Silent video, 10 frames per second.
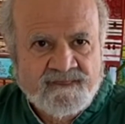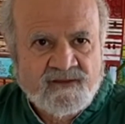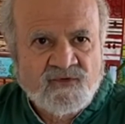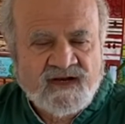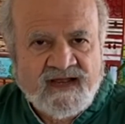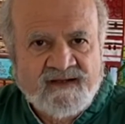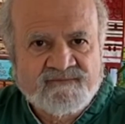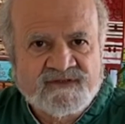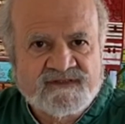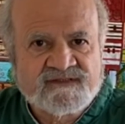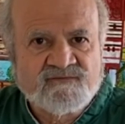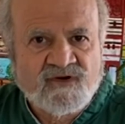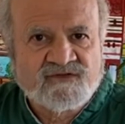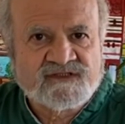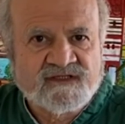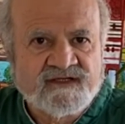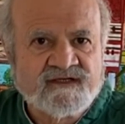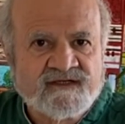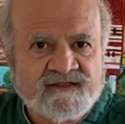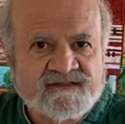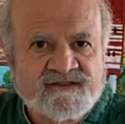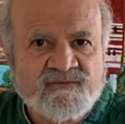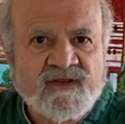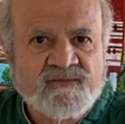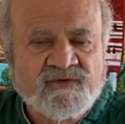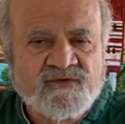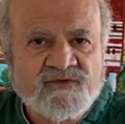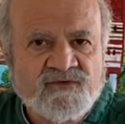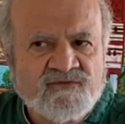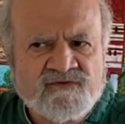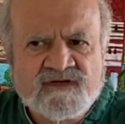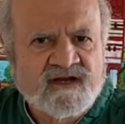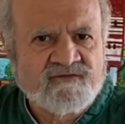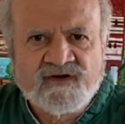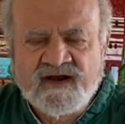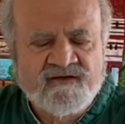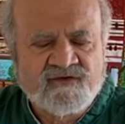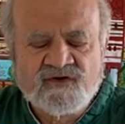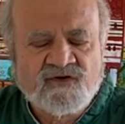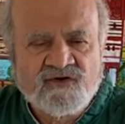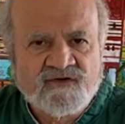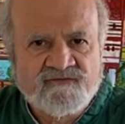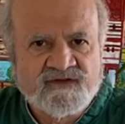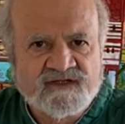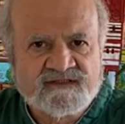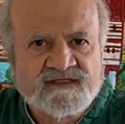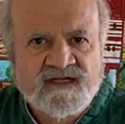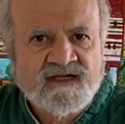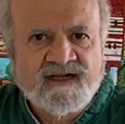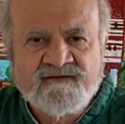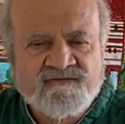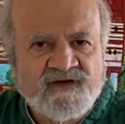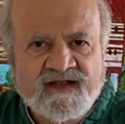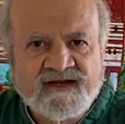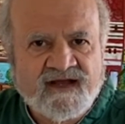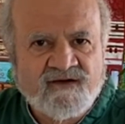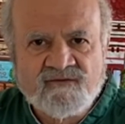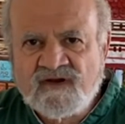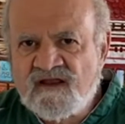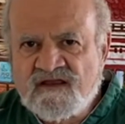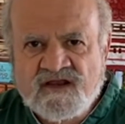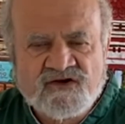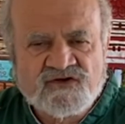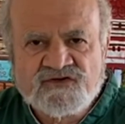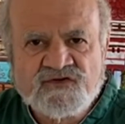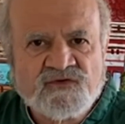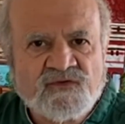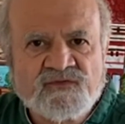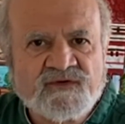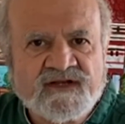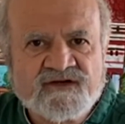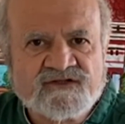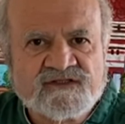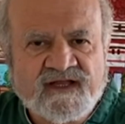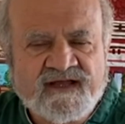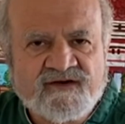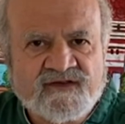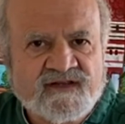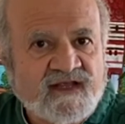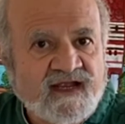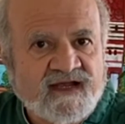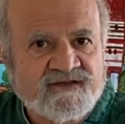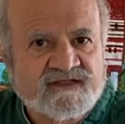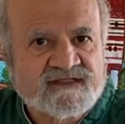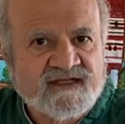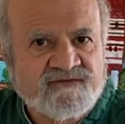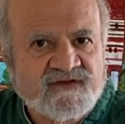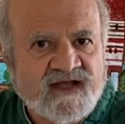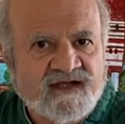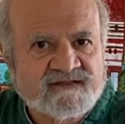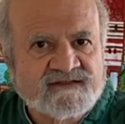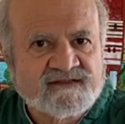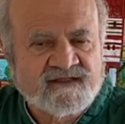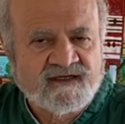What happens mostly is to people who never ever heard of this and find out a year, 2, 3 years later that they had this gift tax,